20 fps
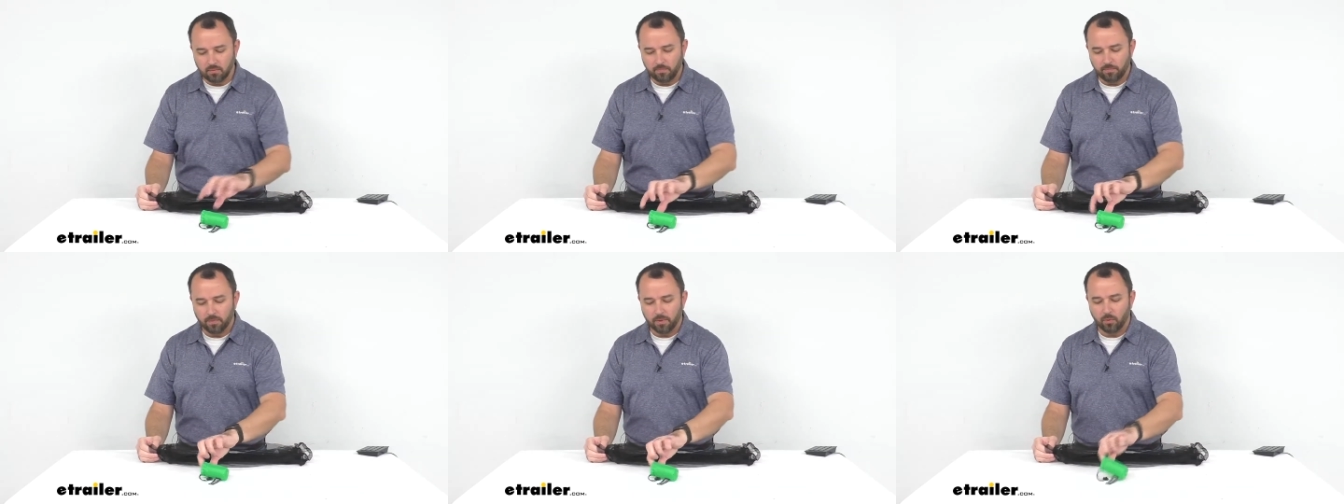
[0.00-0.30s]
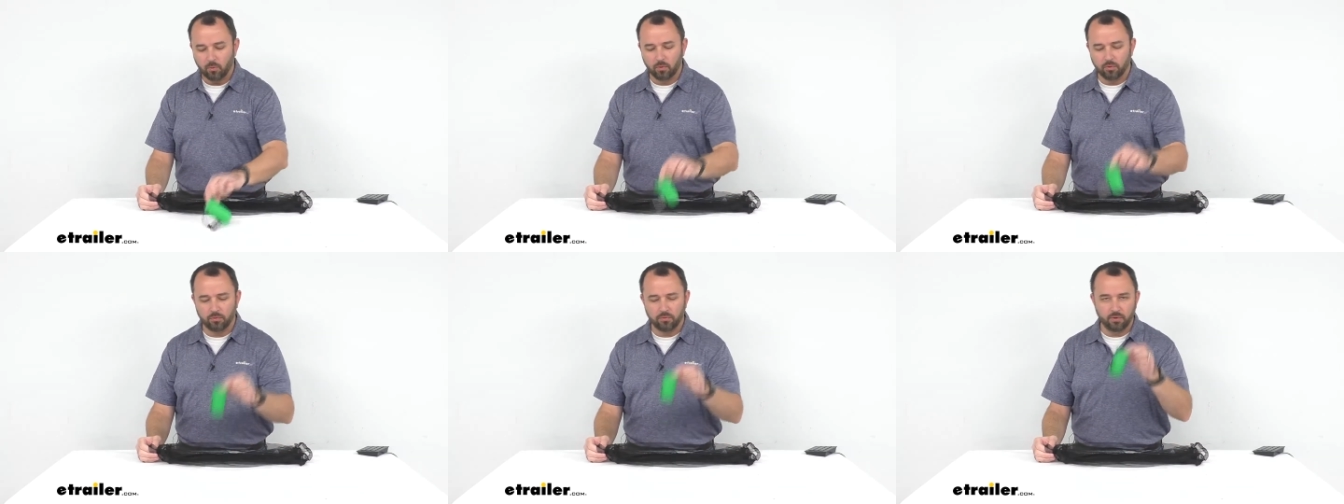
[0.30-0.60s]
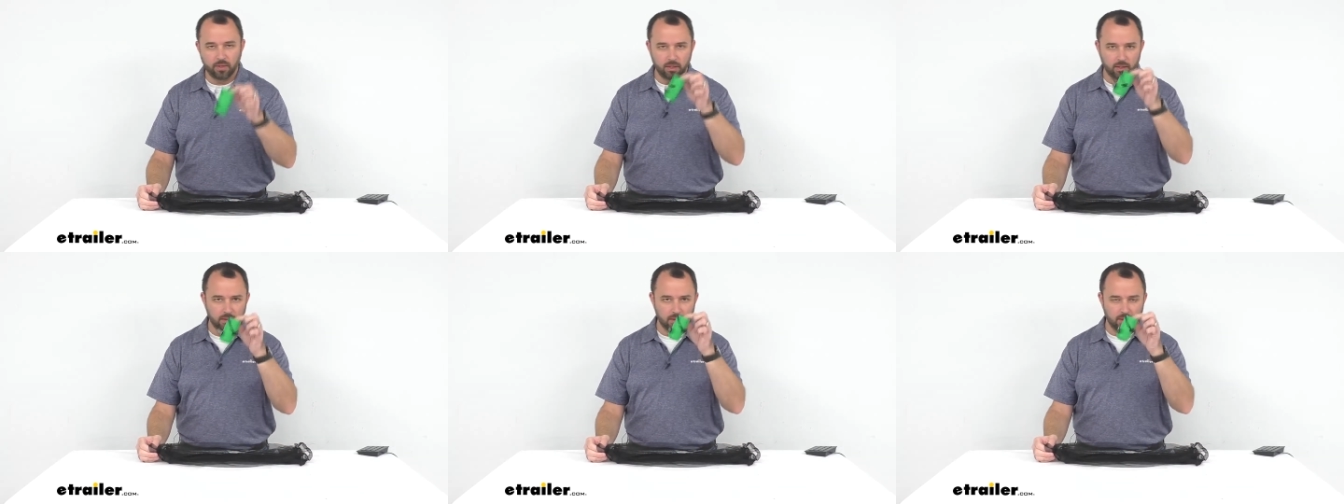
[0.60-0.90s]
will
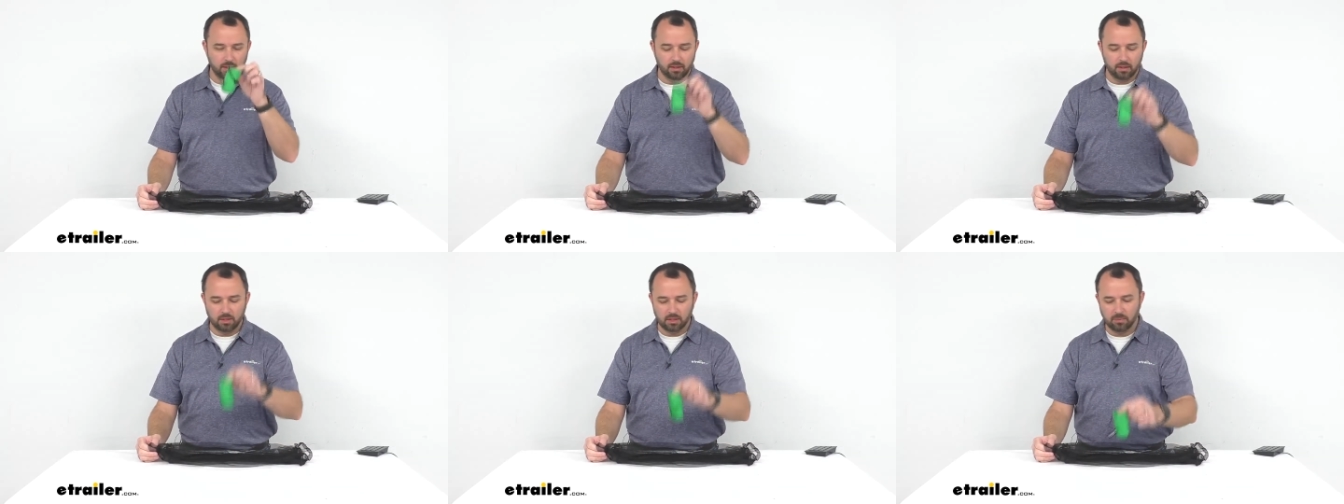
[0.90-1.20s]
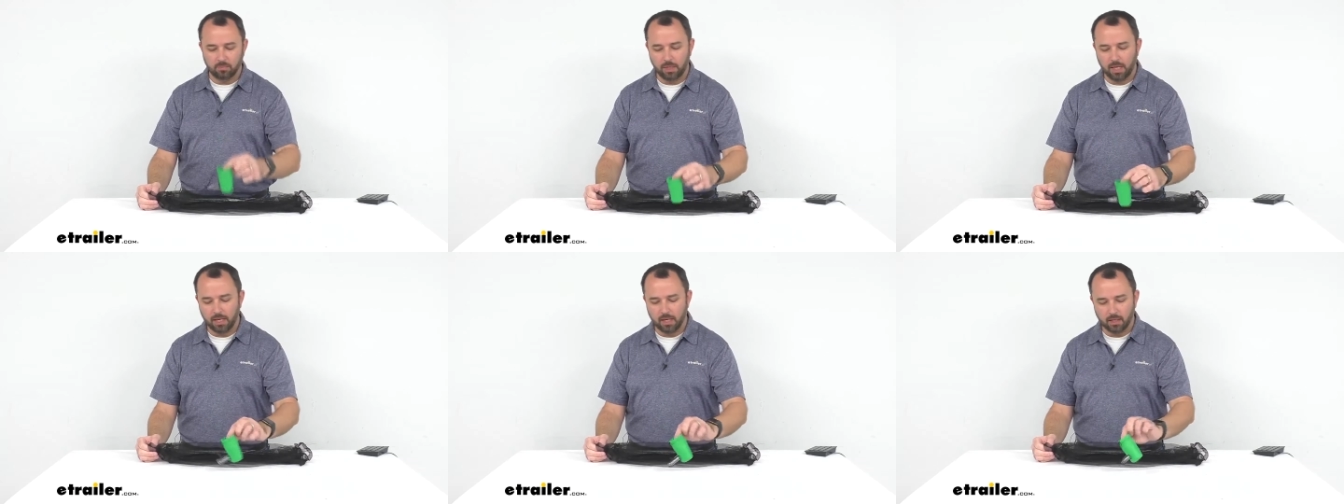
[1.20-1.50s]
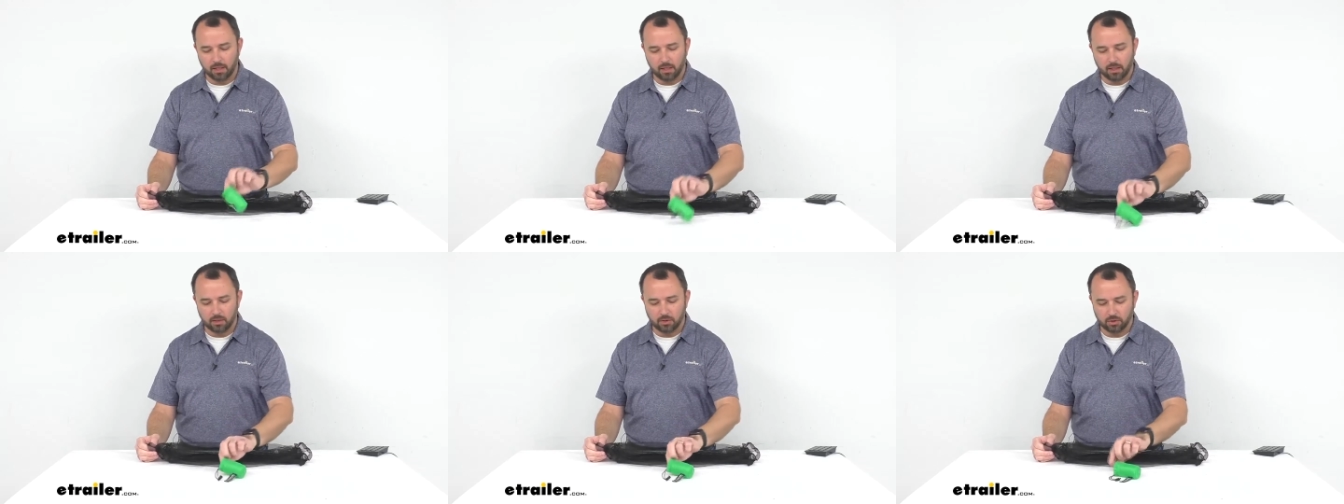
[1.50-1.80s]
fit in this bag.
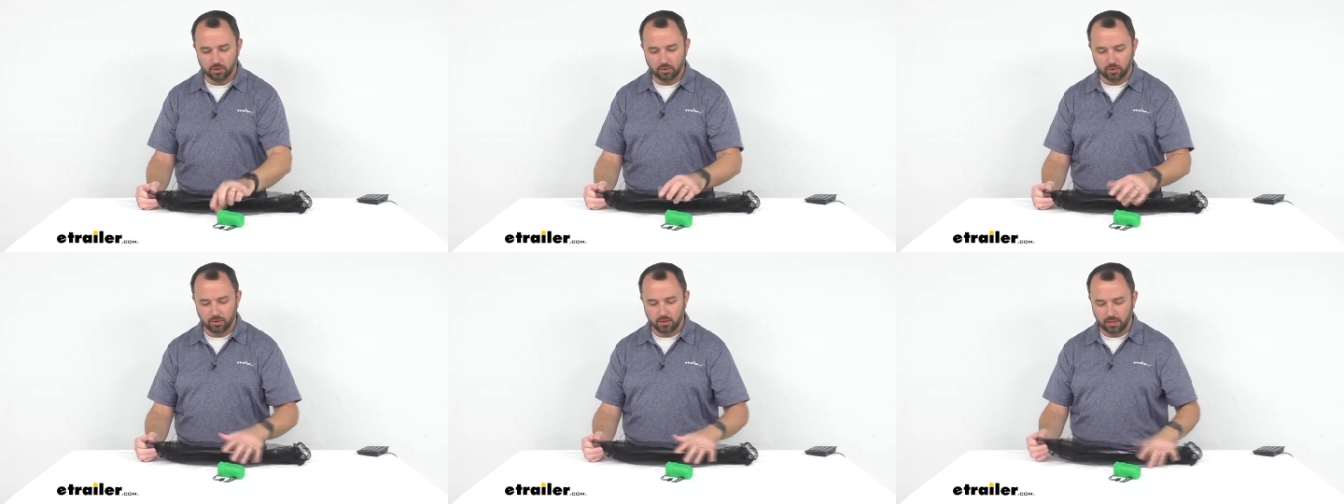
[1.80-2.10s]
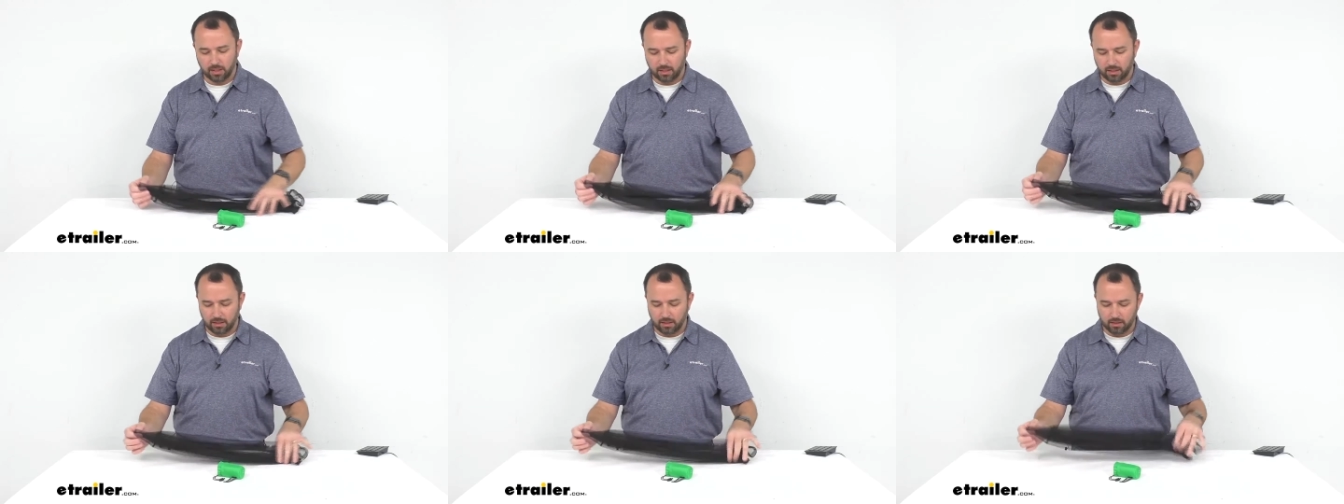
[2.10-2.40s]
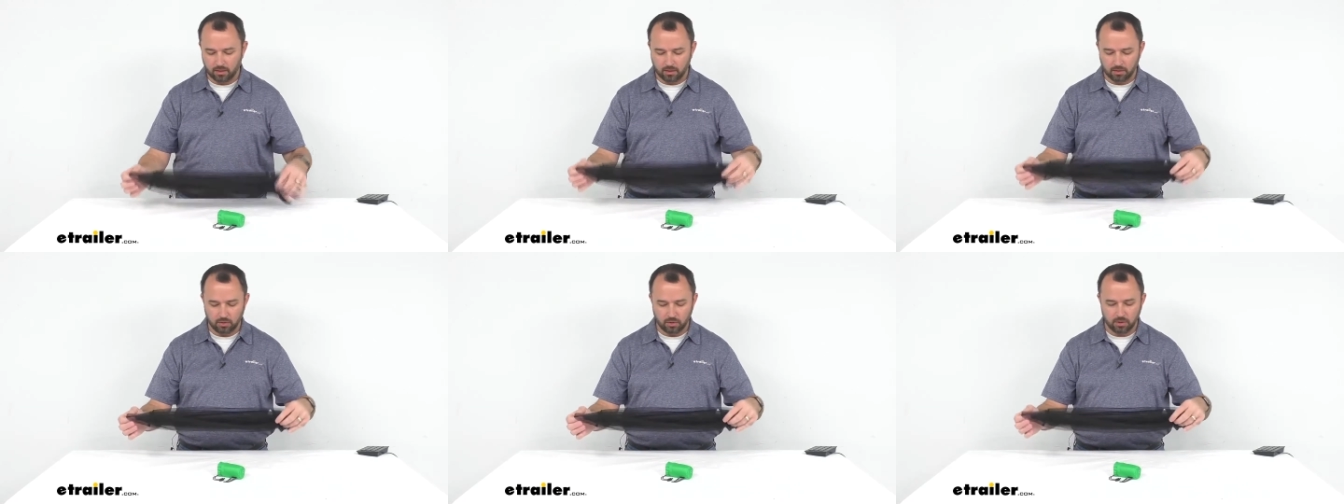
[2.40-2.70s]
And I'll show you that
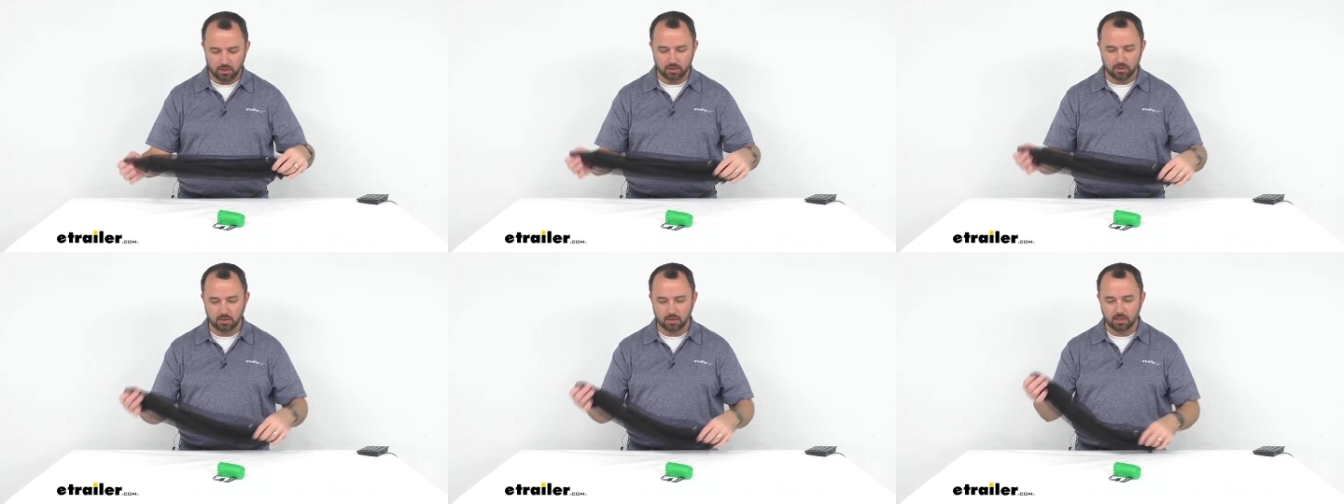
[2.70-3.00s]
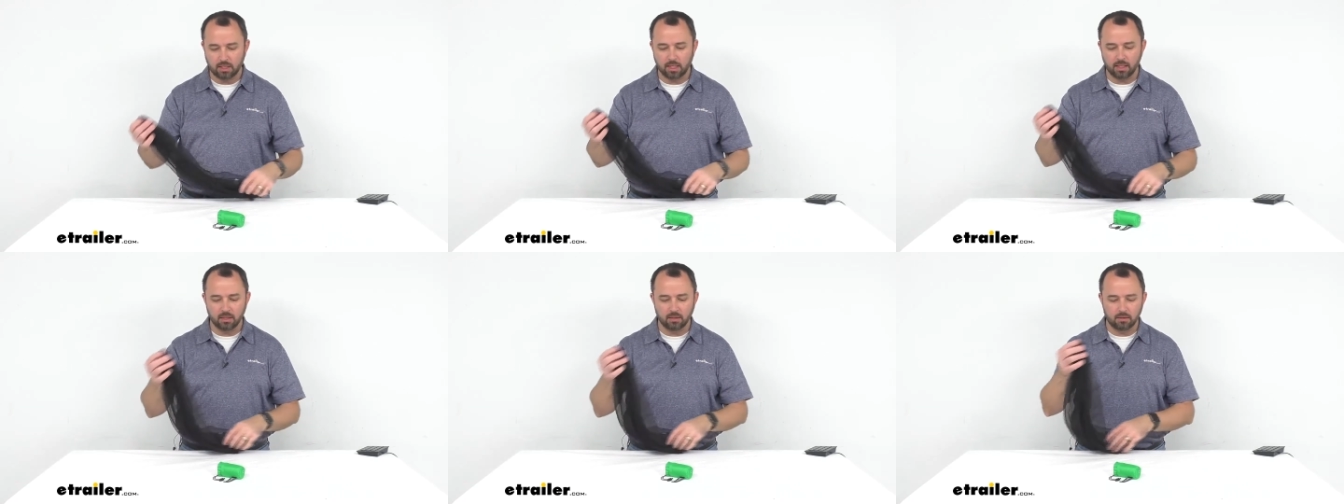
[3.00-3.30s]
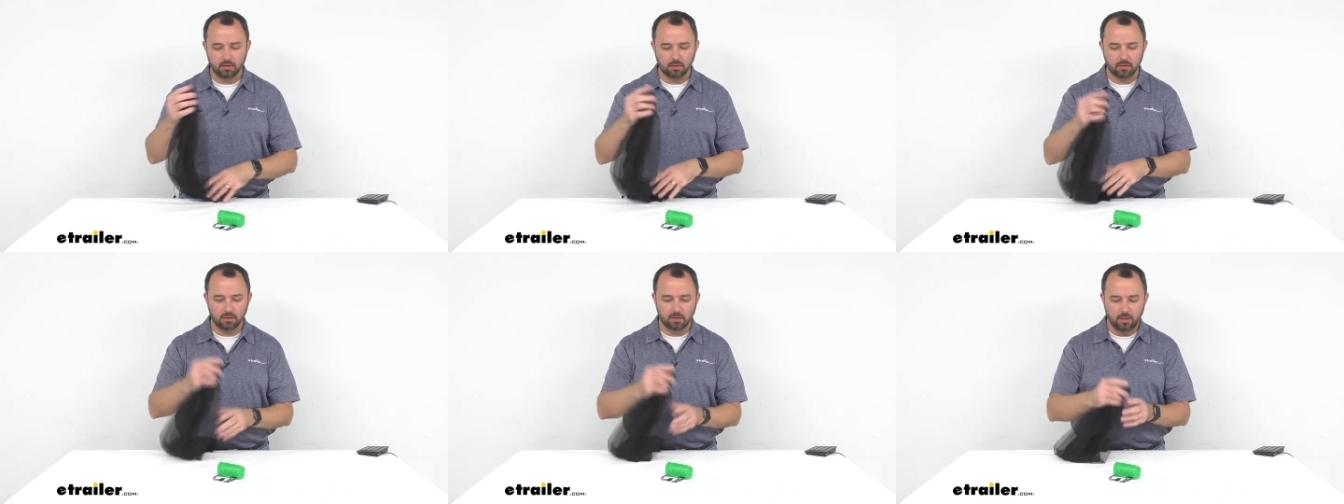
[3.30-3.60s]
here in just a second.